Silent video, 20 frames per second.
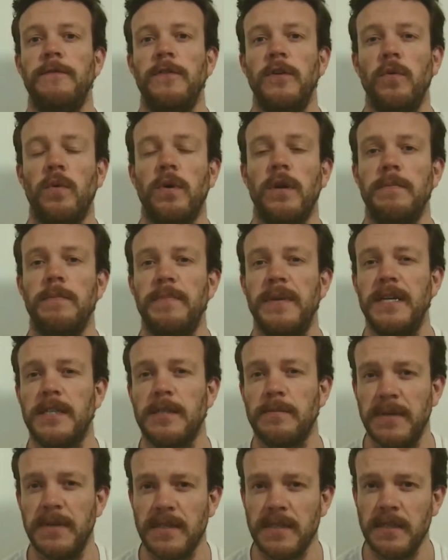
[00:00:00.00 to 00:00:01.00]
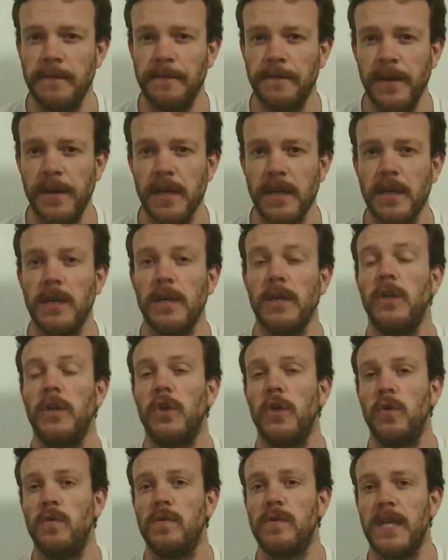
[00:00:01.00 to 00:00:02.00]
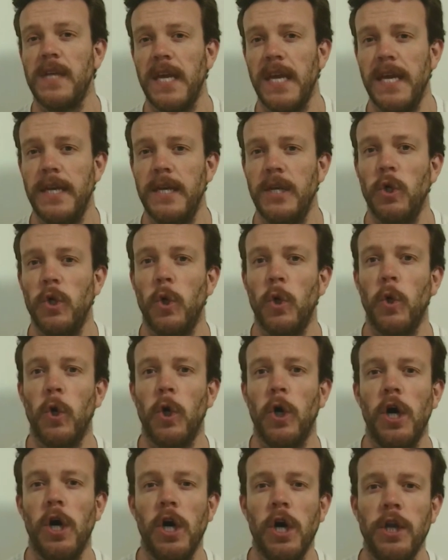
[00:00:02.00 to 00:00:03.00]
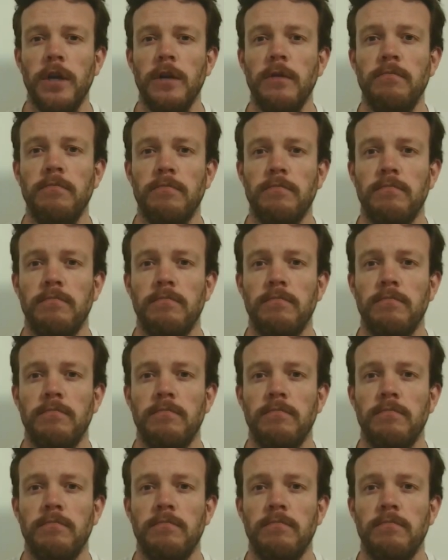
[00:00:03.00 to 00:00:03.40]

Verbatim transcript: you want to be specific, use in or on.